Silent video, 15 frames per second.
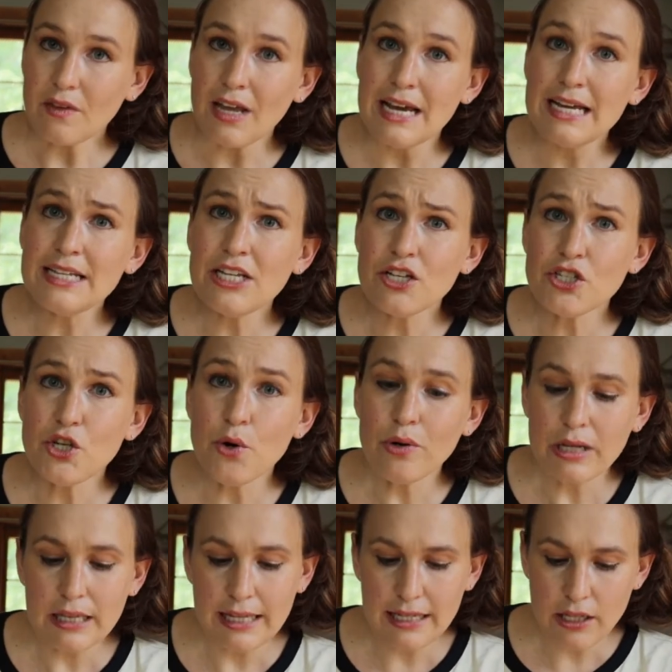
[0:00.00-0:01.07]
And so
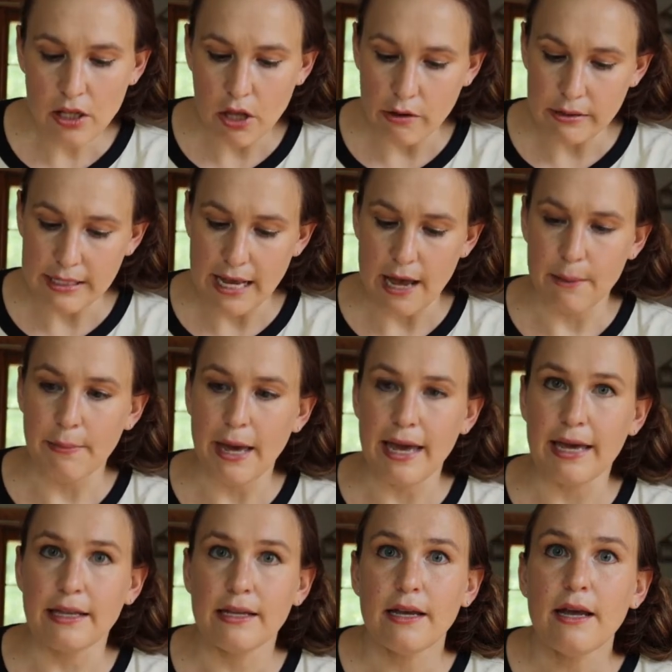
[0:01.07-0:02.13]
Clean Clothes
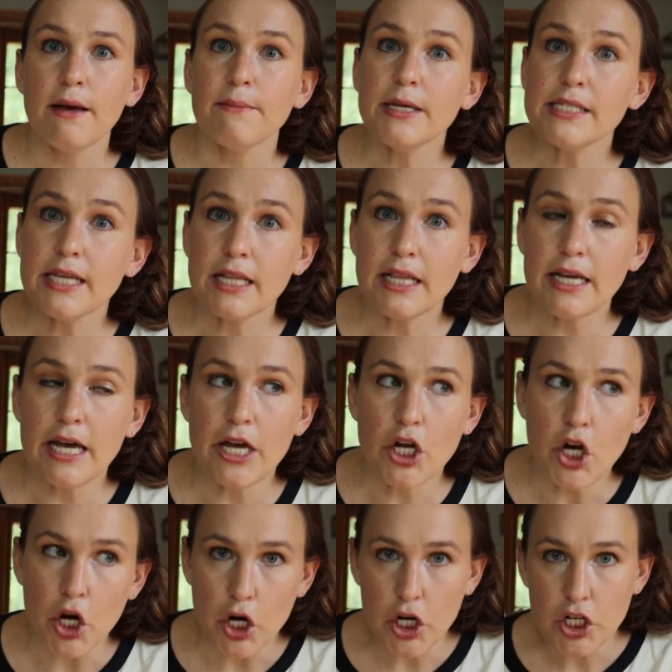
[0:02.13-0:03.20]
Campaign basically
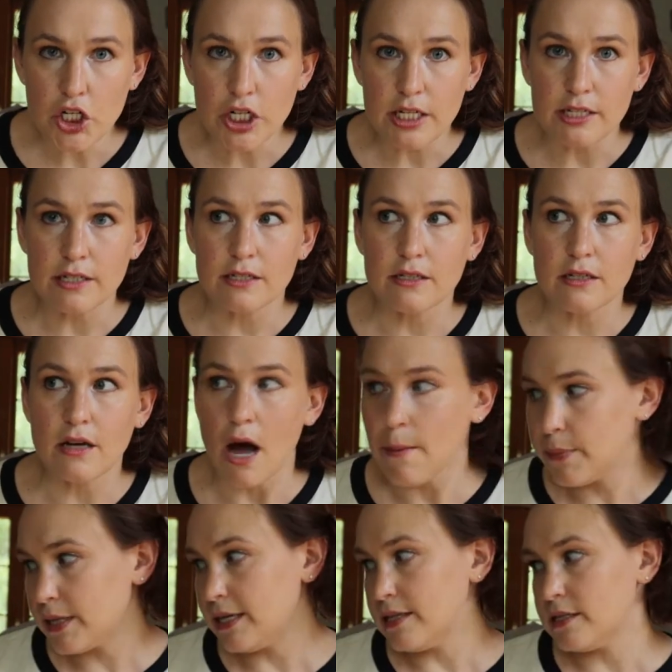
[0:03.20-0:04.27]
encourages
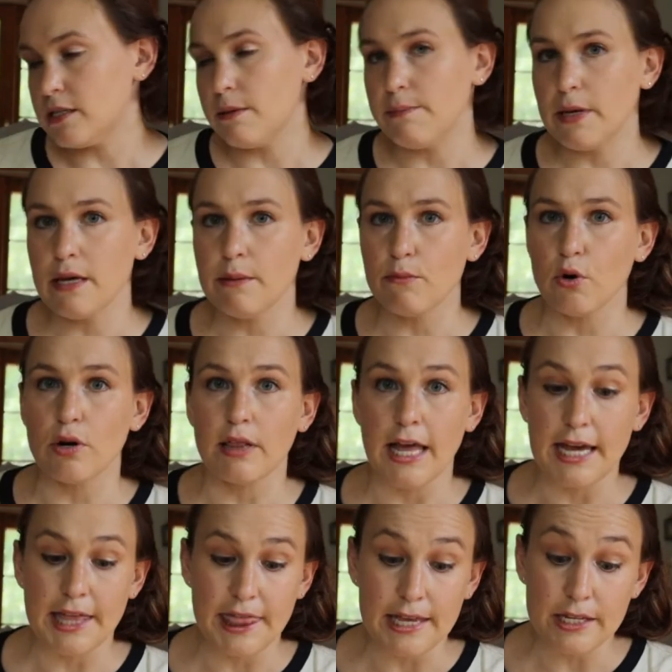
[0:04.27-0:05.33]
companies to be more
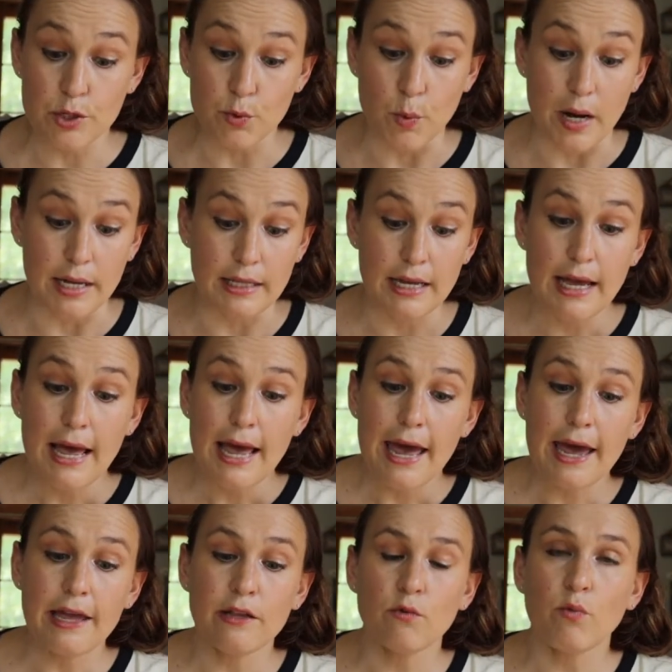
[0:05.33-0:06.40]
like this one.
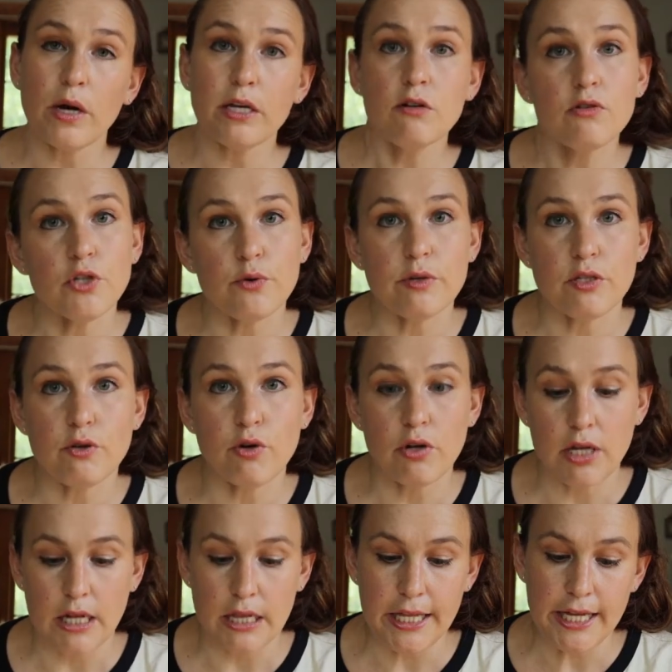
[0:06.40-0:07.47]
And what you do is you go
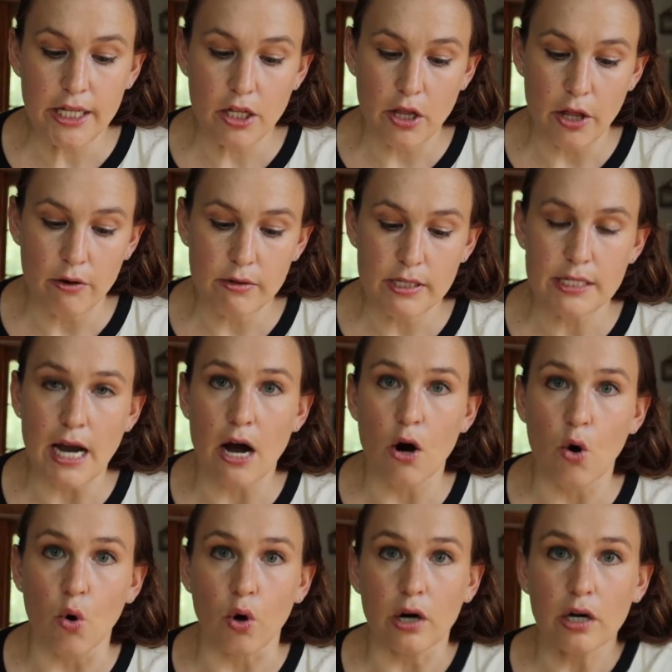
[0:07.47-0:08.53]
to
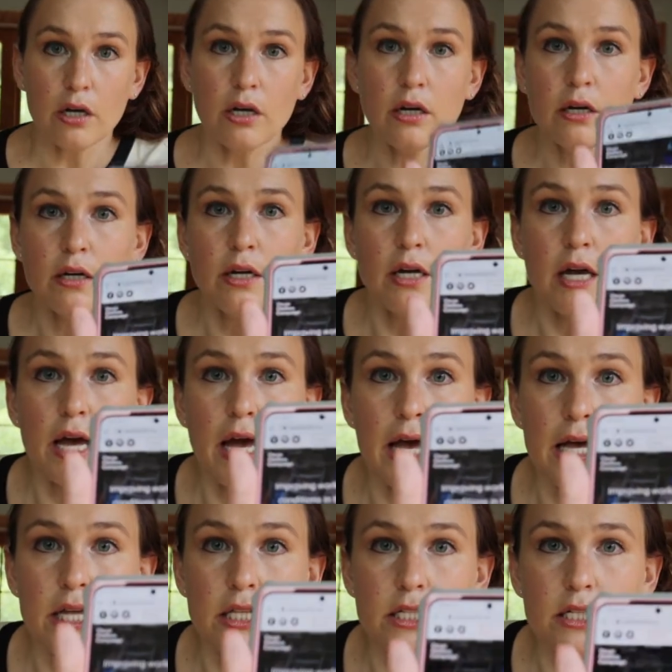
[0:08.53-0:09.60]
cleanclothes.org,
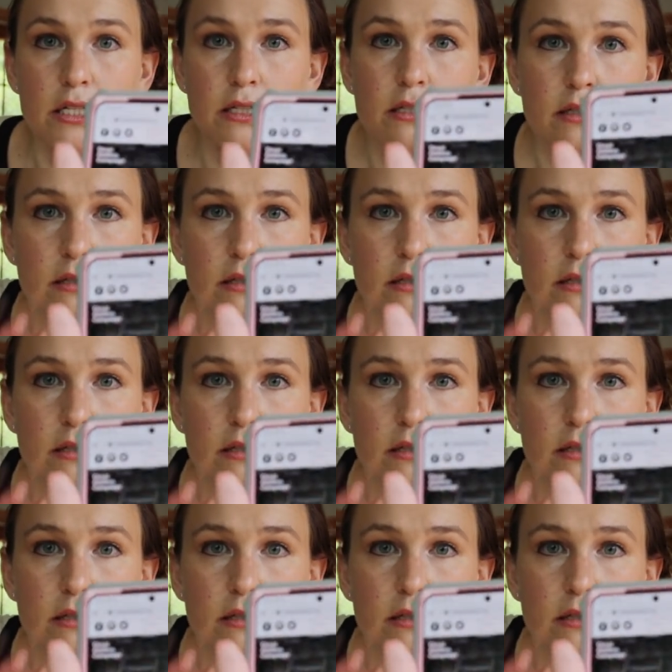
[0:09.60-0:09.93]
and